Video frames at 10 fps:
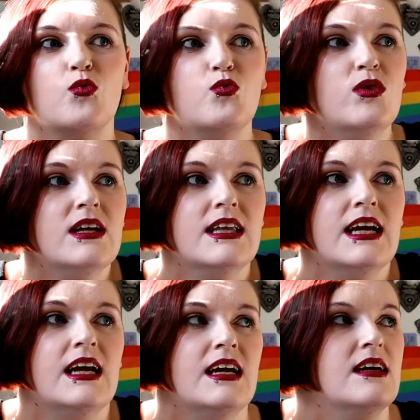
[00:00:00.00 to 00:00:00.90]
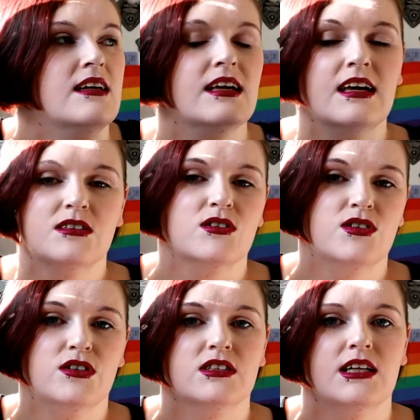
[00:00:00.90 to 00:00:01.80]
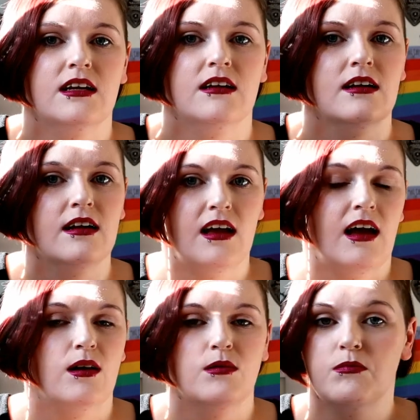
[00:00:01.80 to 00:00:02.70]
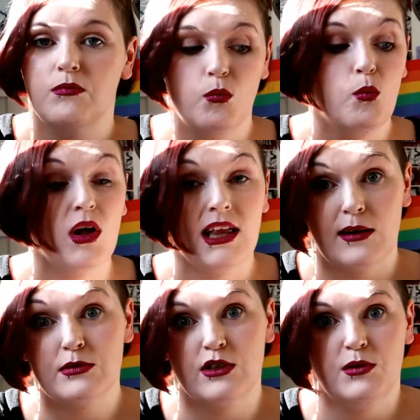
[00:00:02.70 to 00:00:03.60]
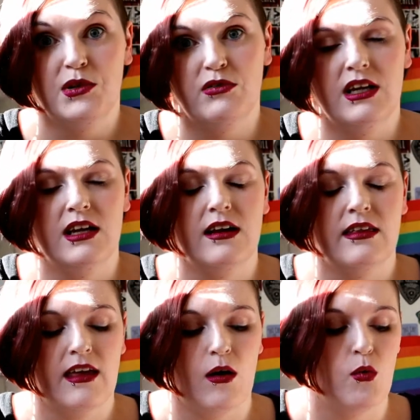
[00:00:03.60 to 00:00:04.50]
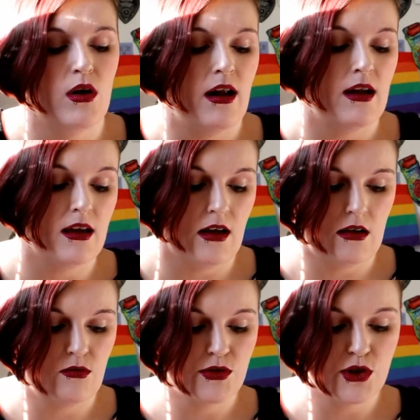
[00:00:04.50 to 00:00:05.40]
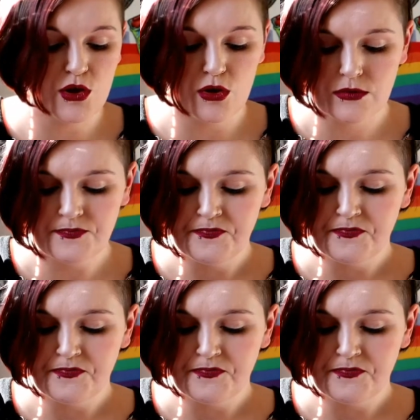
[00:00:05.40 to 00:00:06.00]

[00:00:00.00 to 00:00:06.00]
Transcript: really gets under your skin. I will absolutely be reading that one again for sure.